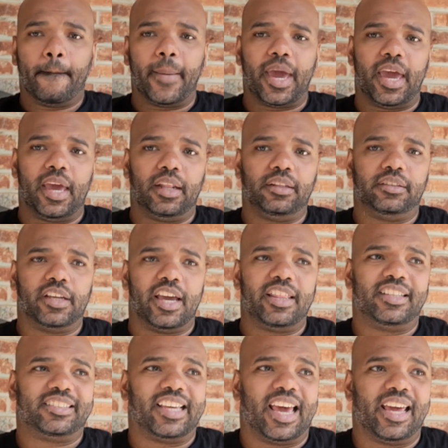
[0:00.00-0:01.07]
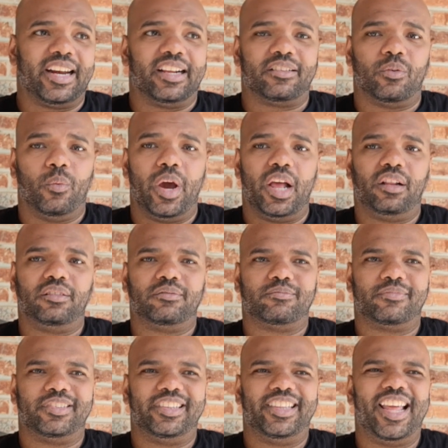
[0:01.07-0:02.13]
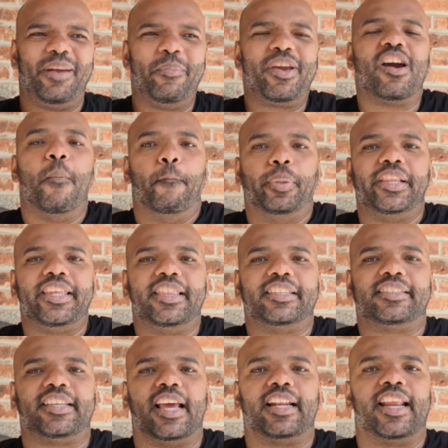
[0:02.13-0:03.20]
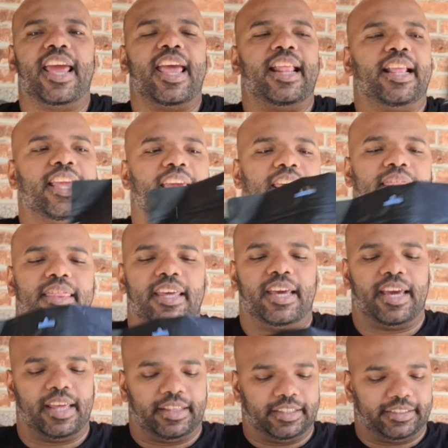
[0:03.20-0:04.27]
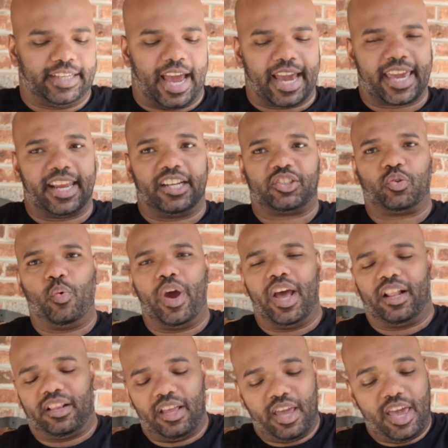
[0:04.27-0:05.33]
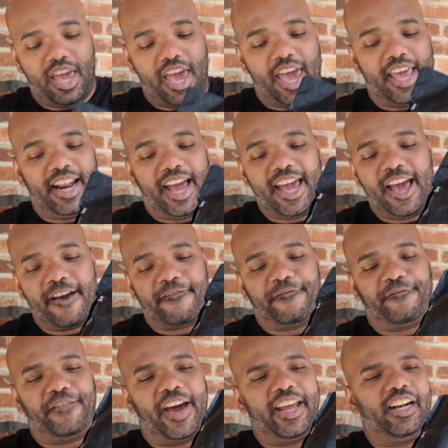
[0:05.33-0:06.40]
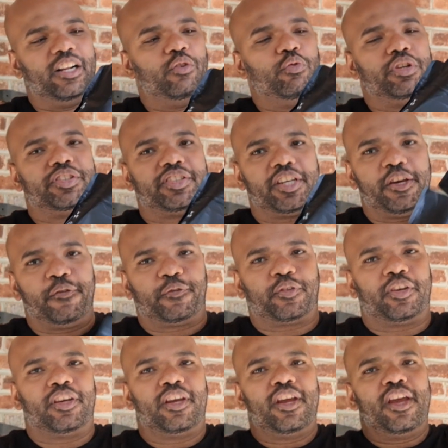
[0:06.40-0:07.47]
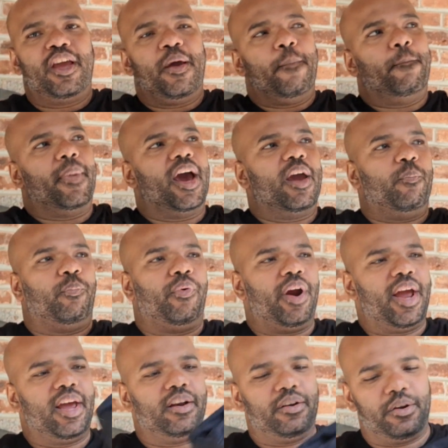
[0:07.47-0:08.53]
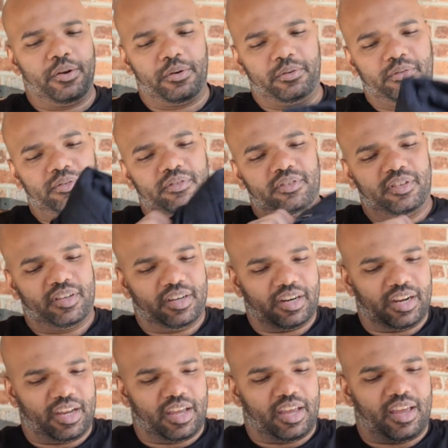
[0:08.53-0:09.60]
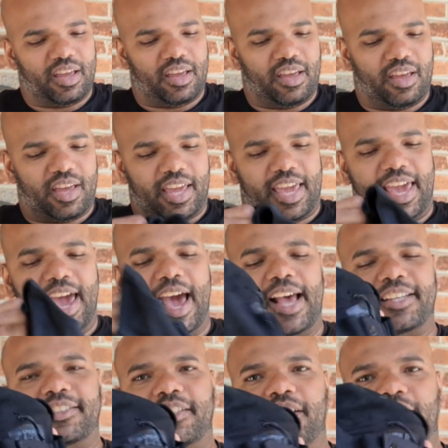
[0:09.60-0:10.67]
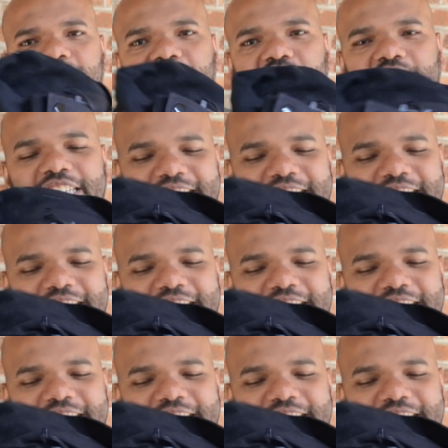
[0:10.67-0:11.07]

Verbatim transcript: and I decided, well, let me complete the set and get the, the jacket as well. And I have finally received my brand new Castles